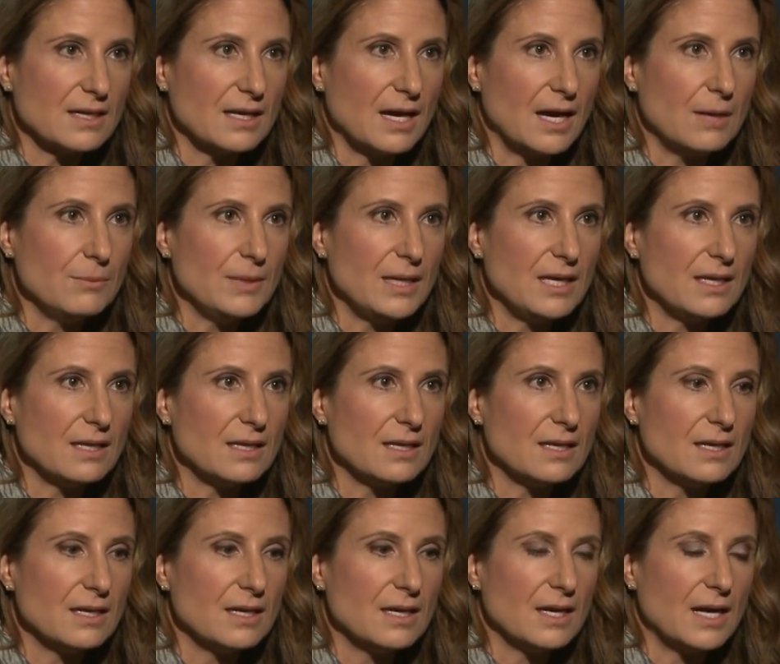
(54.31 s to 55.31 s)
I mean,
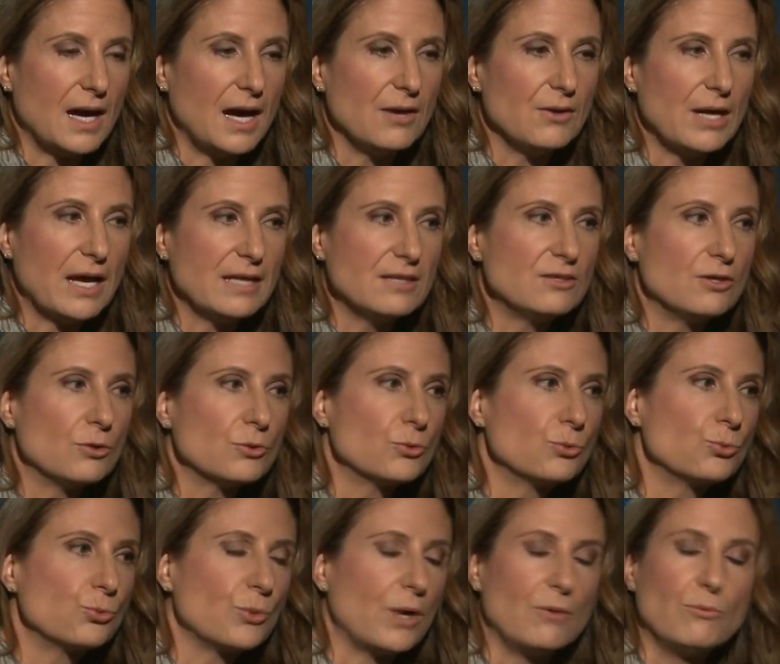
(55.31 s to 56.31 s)
I, I,
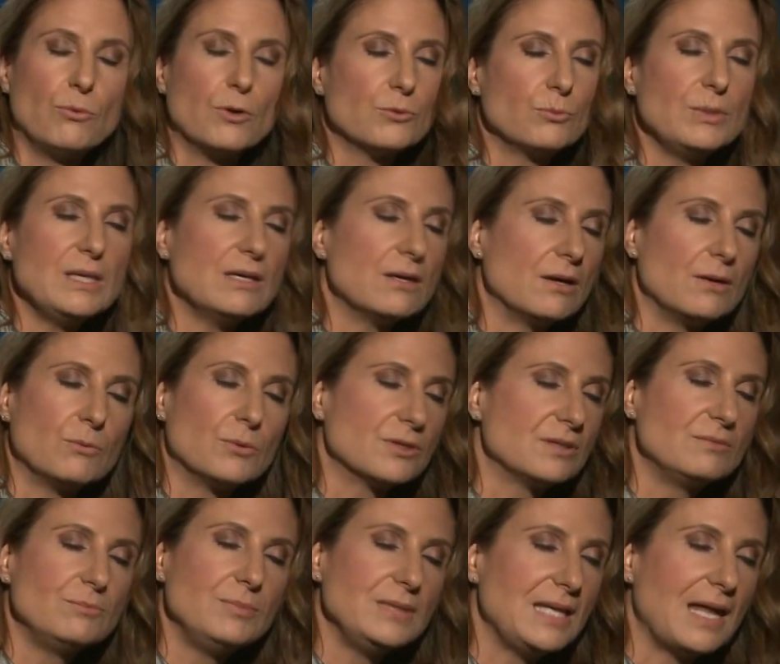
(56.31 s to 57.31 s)
don't I won't be I
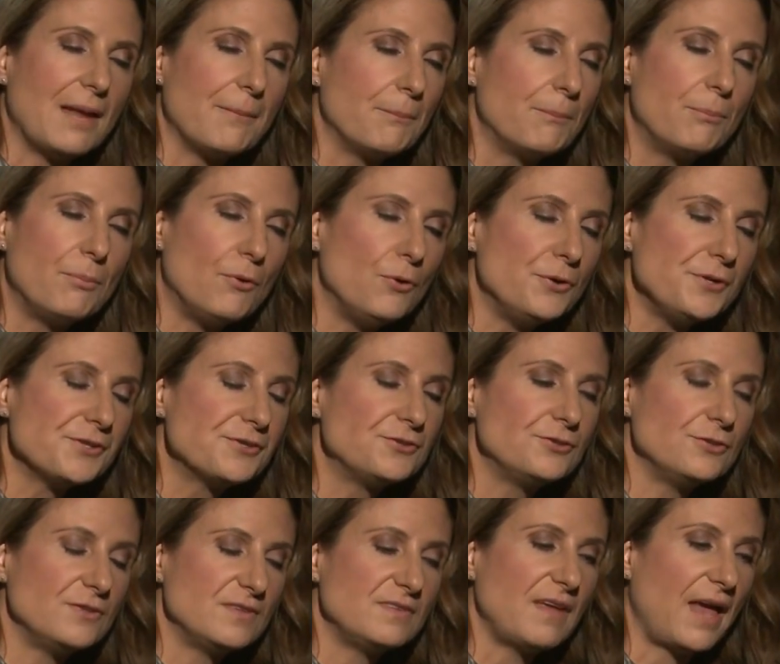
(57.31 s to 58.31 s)
won't be that bold
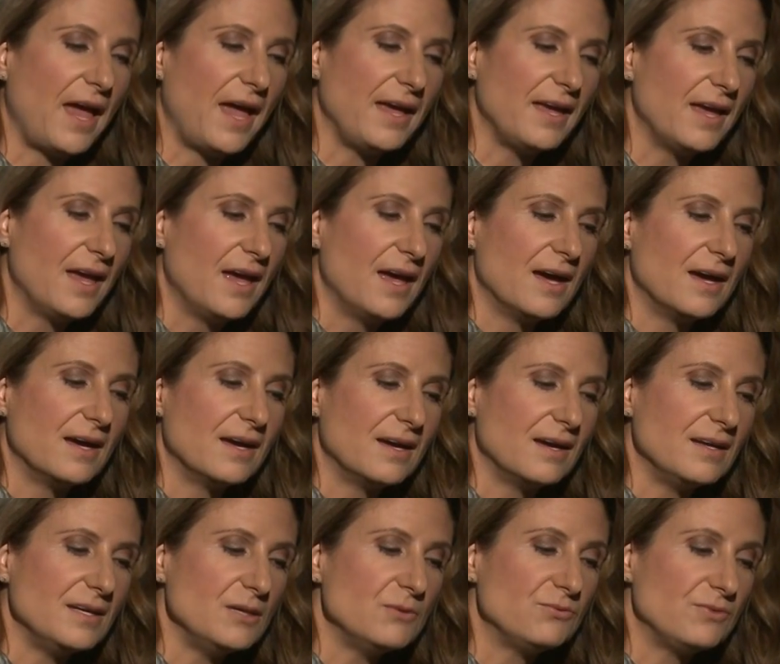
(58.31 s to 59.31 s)
to say
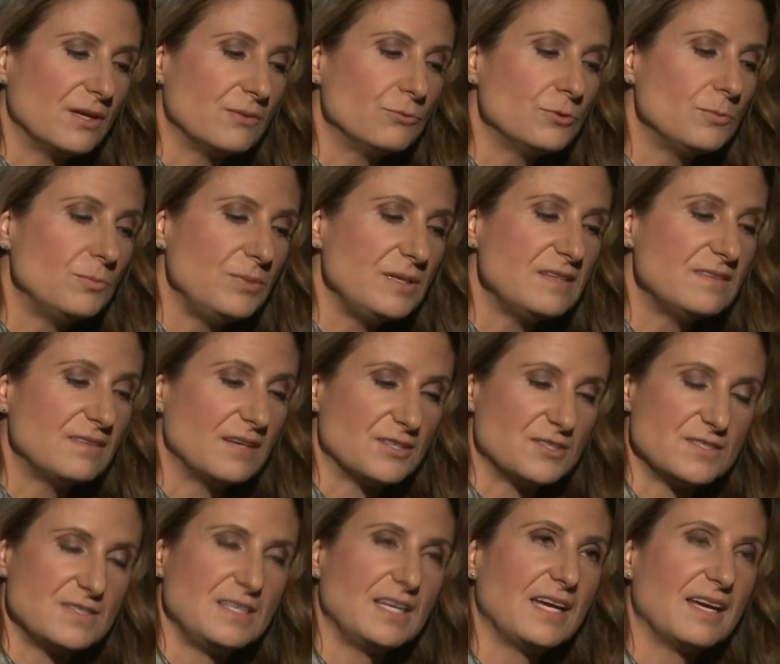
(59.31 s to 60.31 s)
uh, if there would be
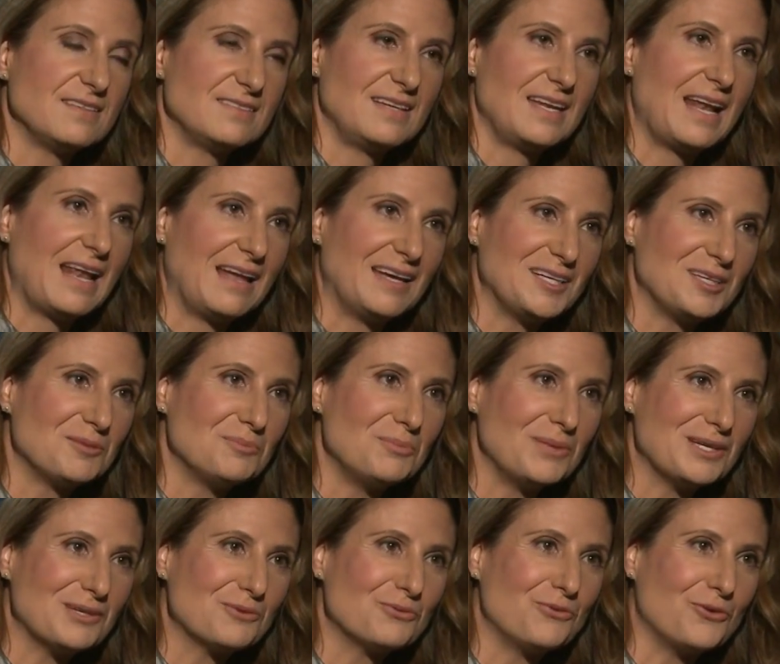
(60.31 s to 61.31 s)
such thing as
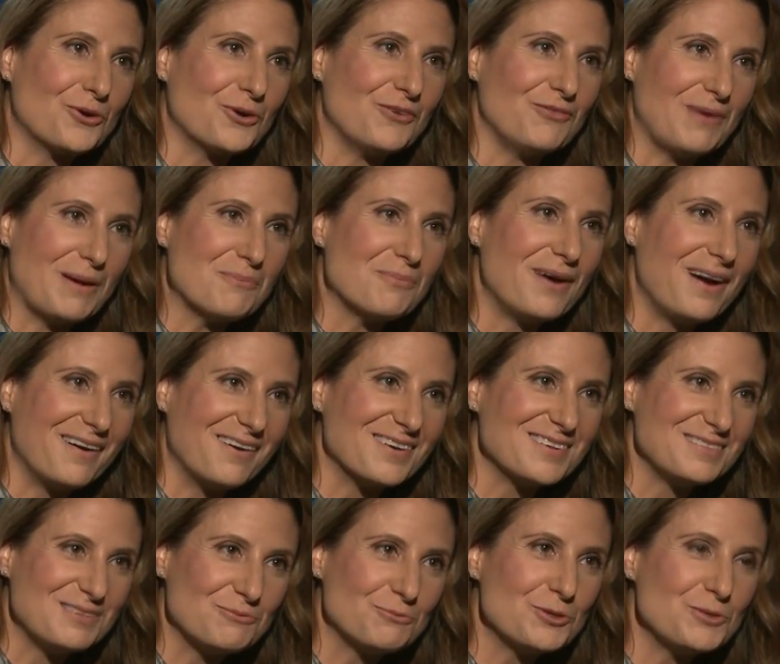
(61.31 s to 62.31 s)
enlightenment for vampires it